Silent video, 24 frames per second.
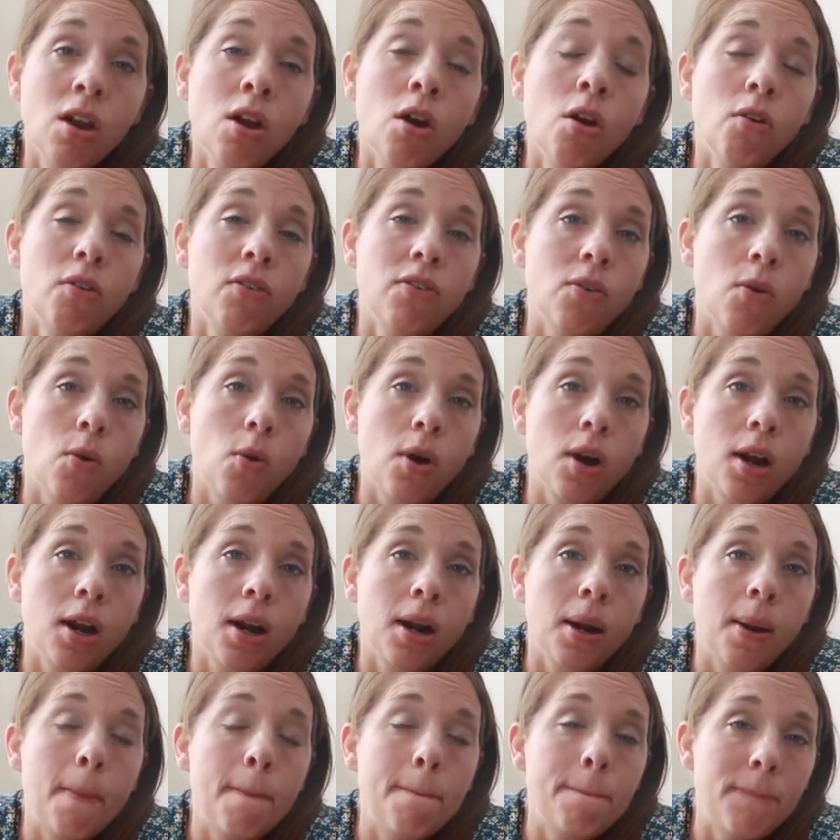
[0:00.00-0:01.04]

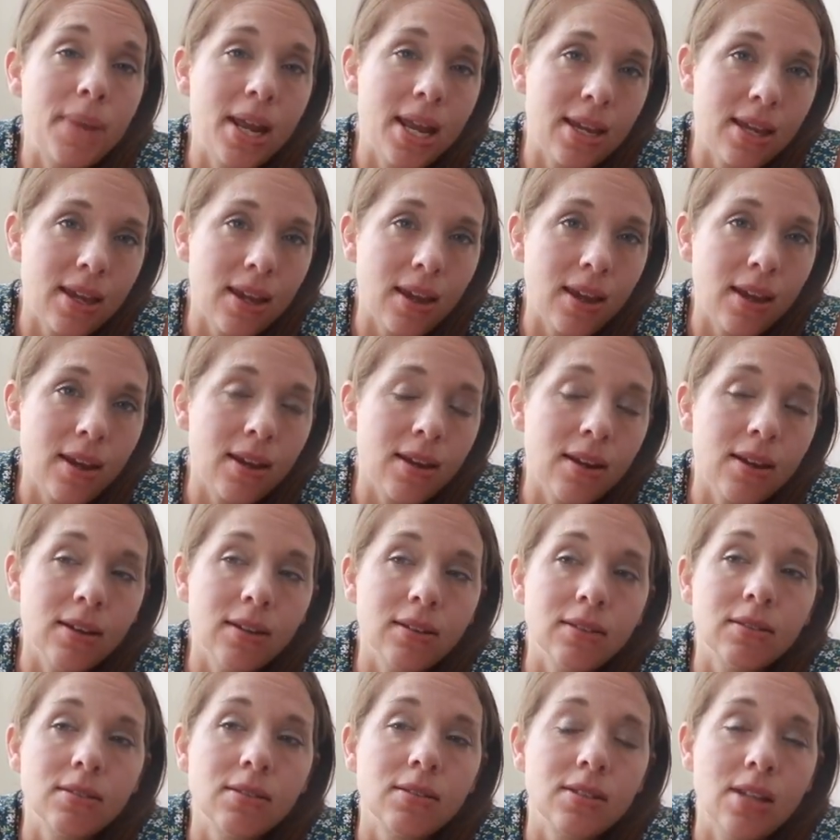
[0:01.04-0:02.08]
for baking,
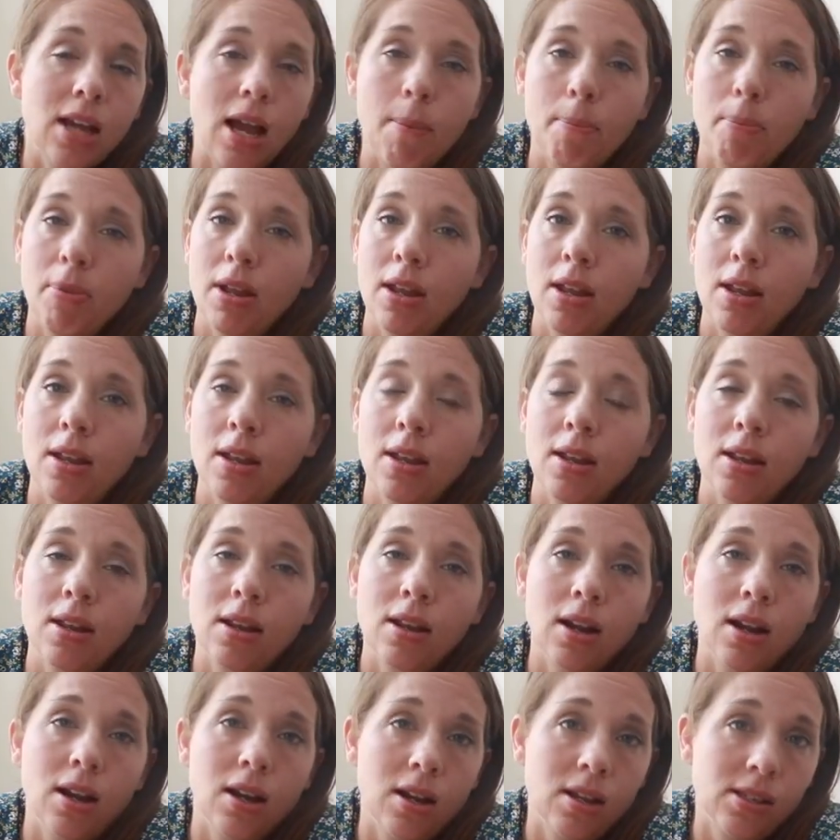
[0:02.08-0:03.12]
topping
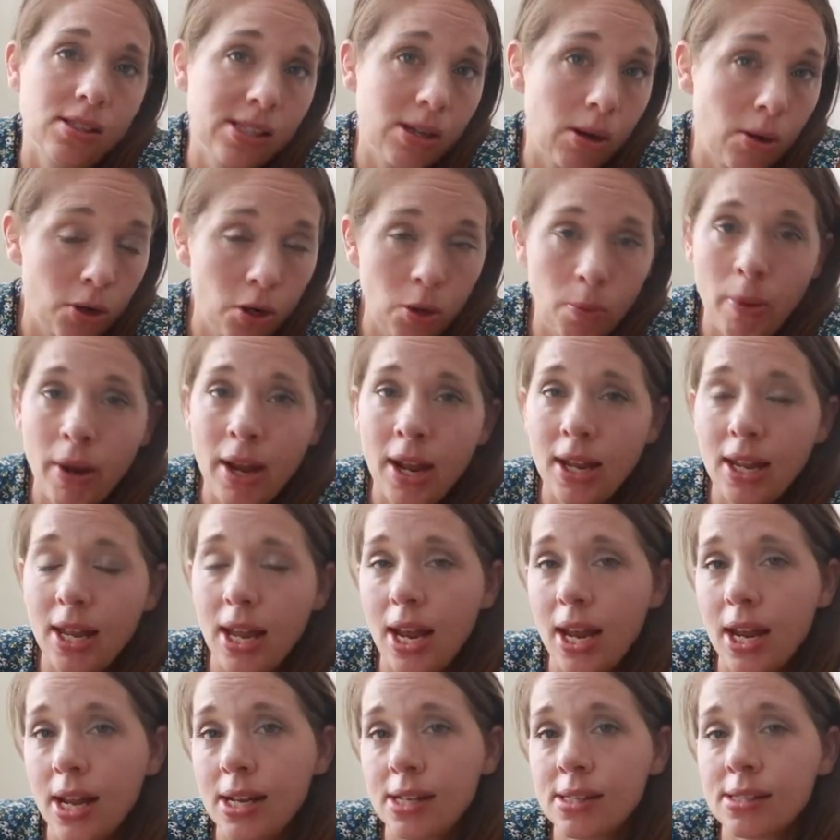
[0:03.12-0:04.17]
uh, sourdough
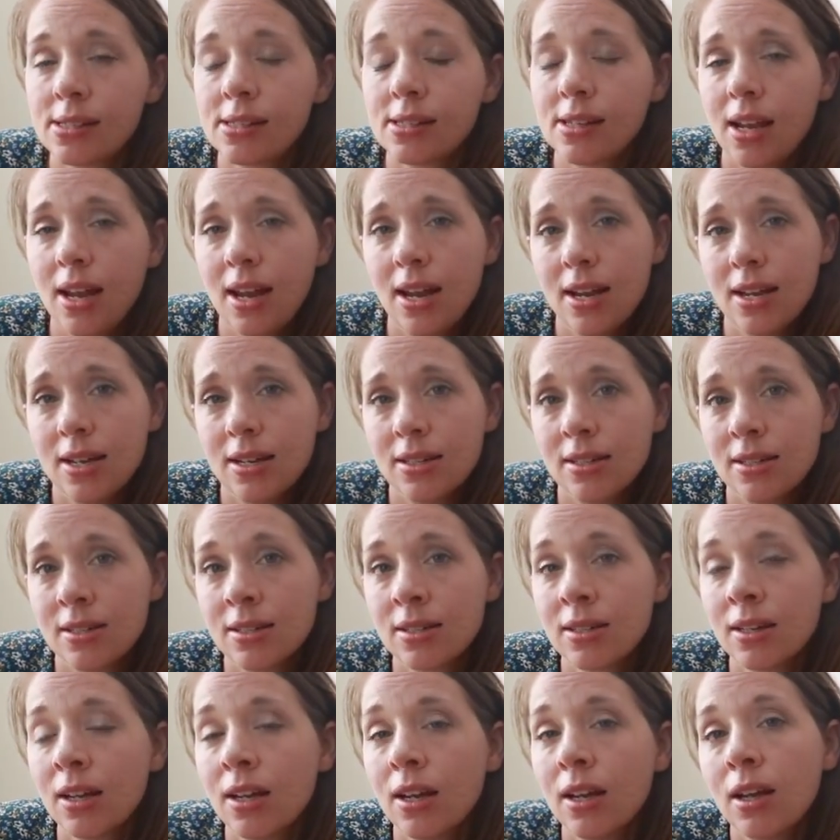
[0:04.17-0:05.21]
pancakes and
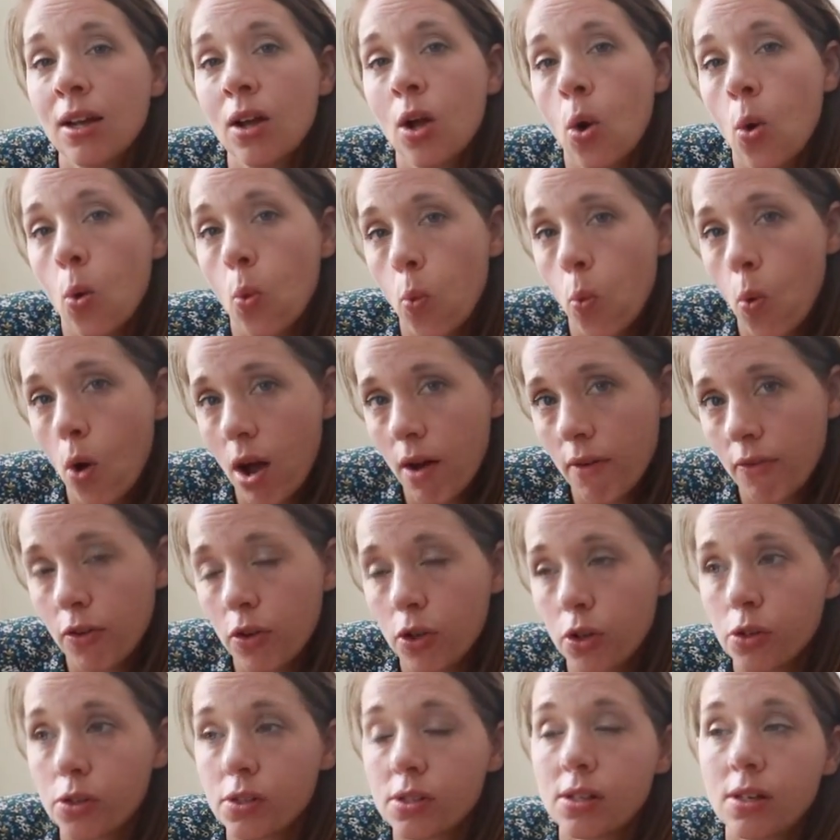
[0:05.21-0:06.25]

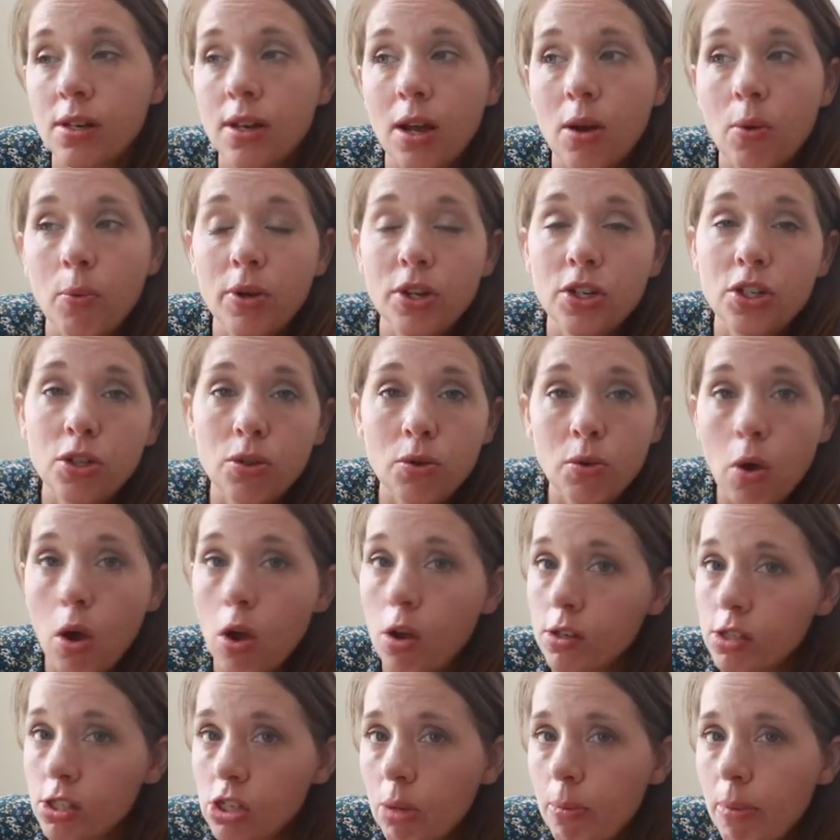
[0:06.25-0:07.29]
waffles. Now we do
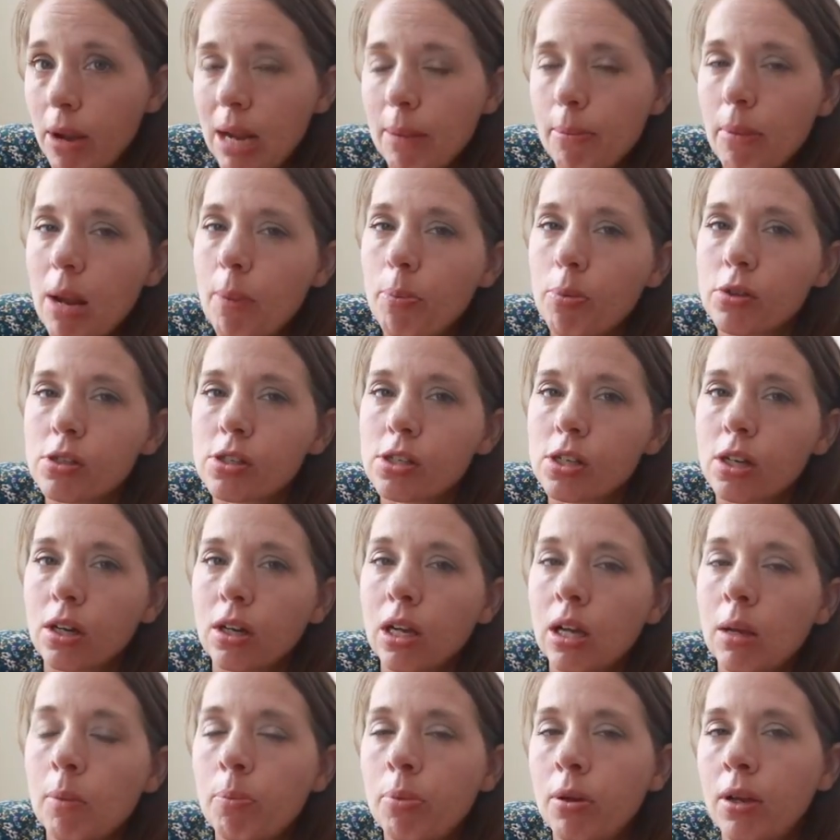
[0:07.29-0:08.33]
also buy maple
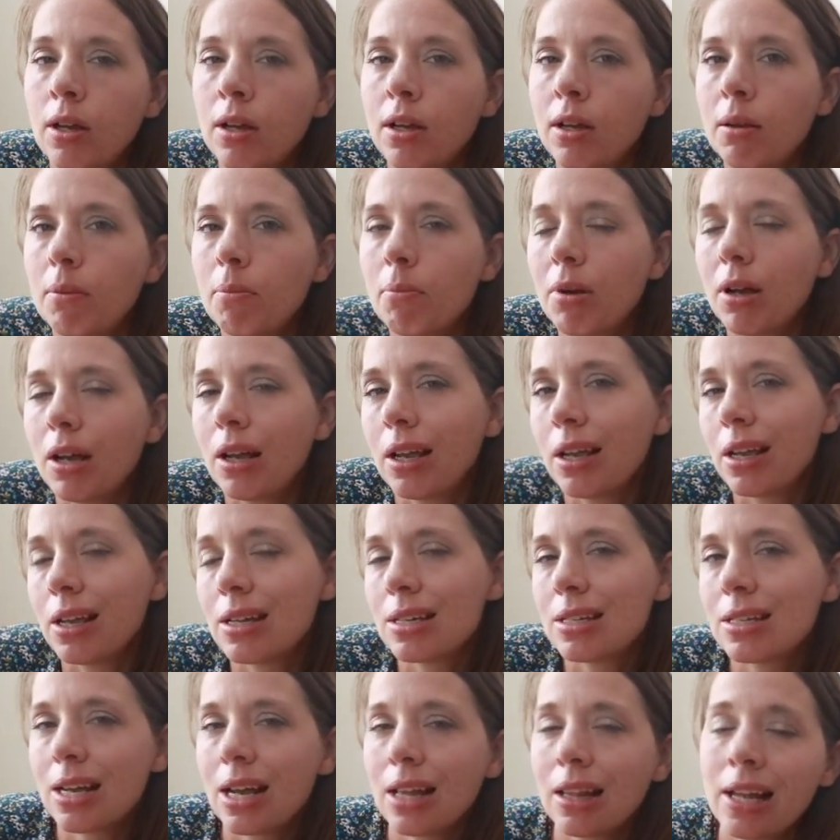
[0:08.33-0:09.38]
syrup,
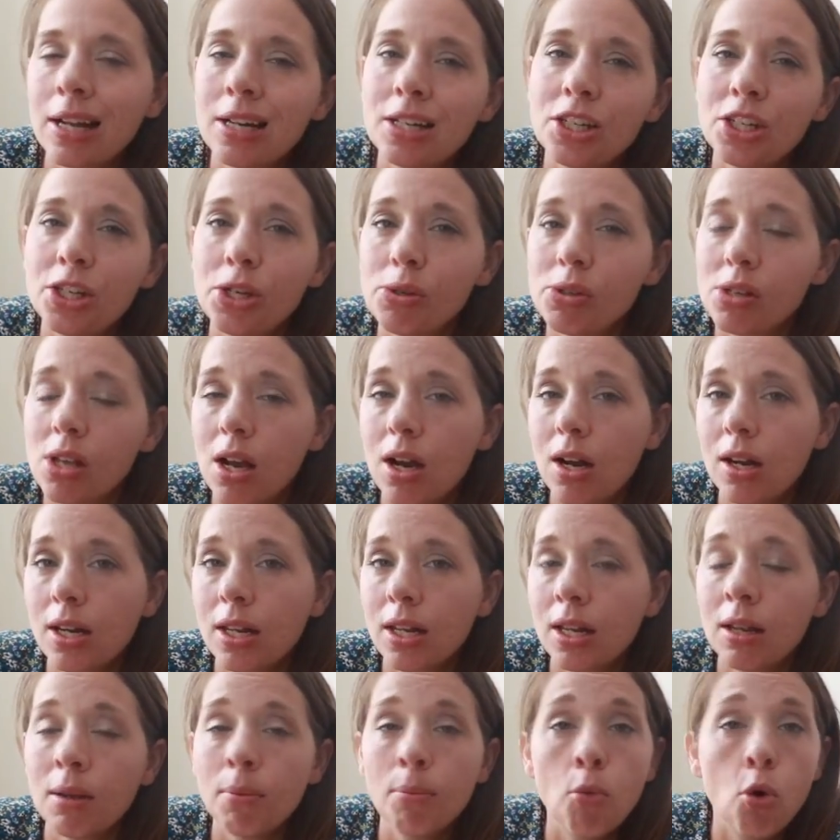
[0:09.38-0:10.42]
but I like to use
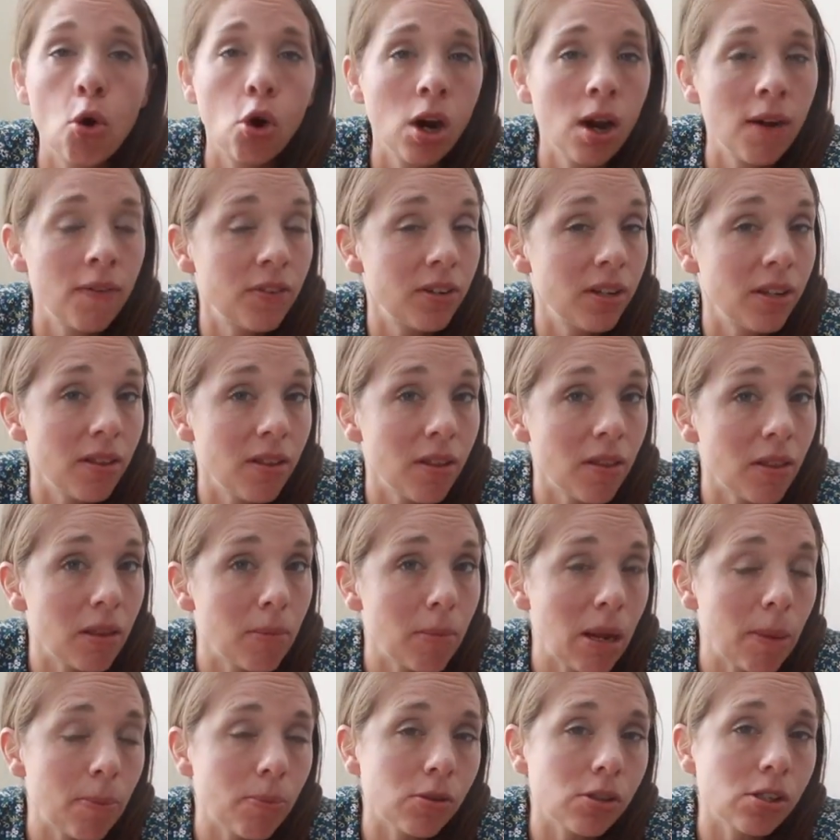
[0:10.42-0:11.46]
honey more often than the
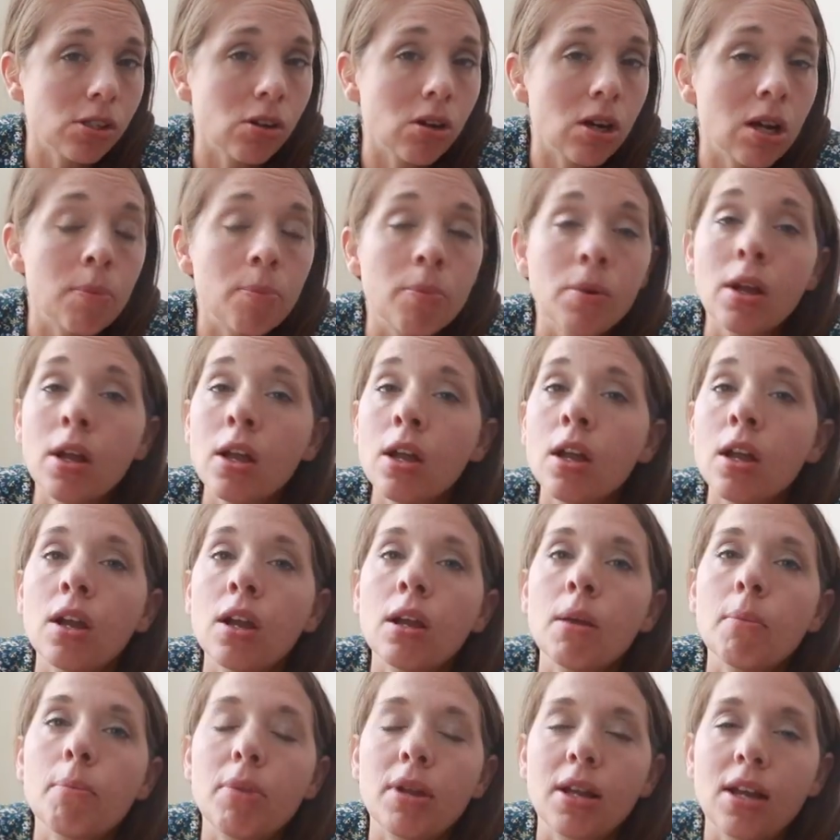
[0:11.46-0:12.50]
maple syrup
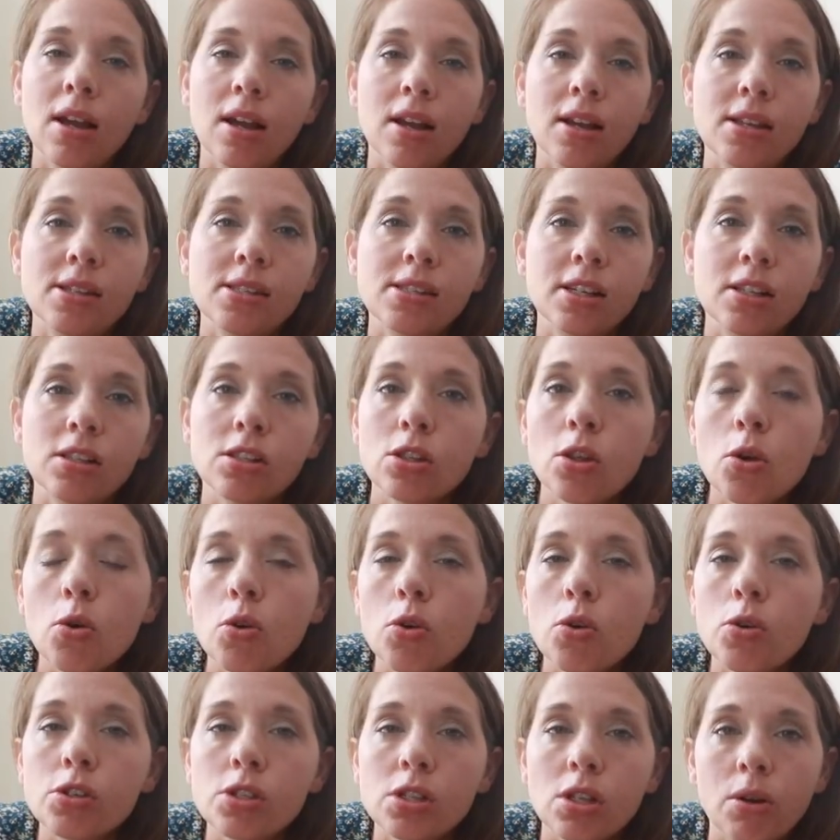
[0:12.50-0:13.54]
because it's
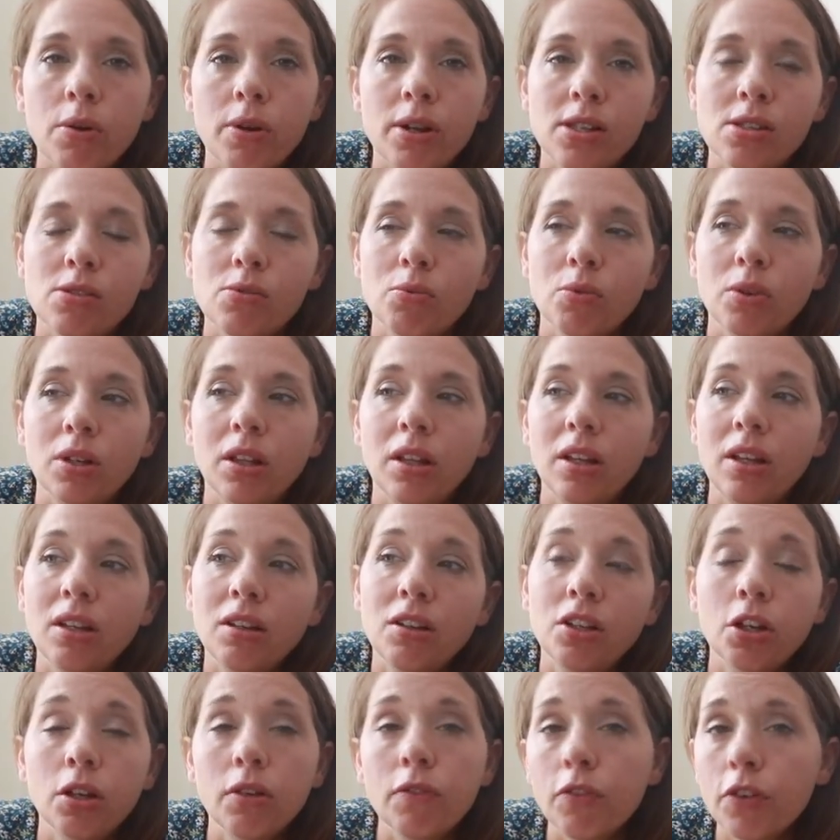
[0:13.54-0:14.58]
local, so it's really
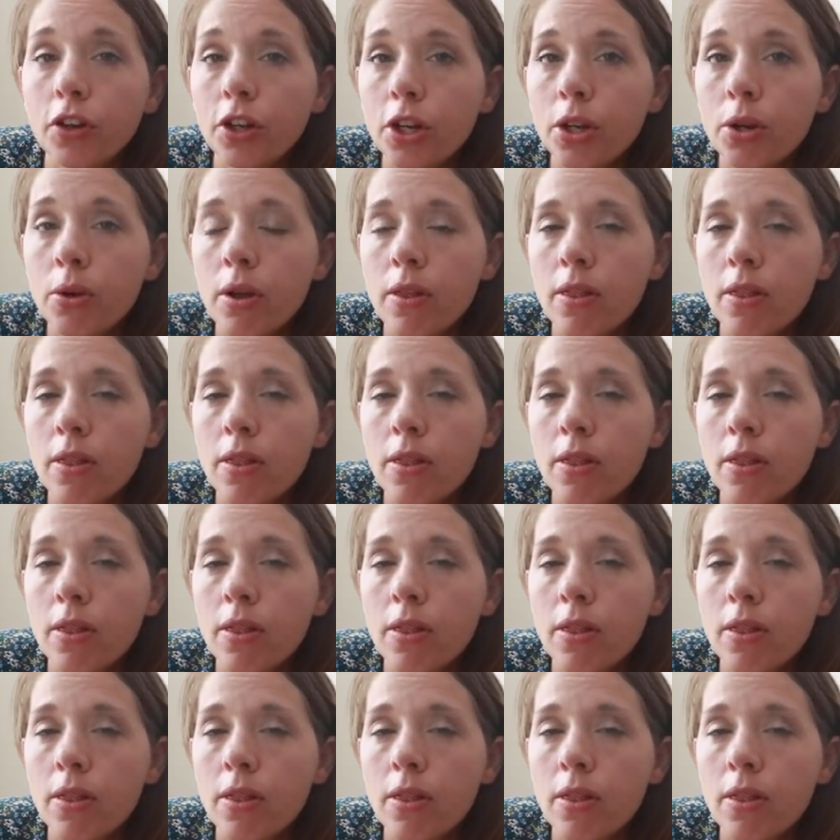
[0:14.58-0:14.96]
good for you.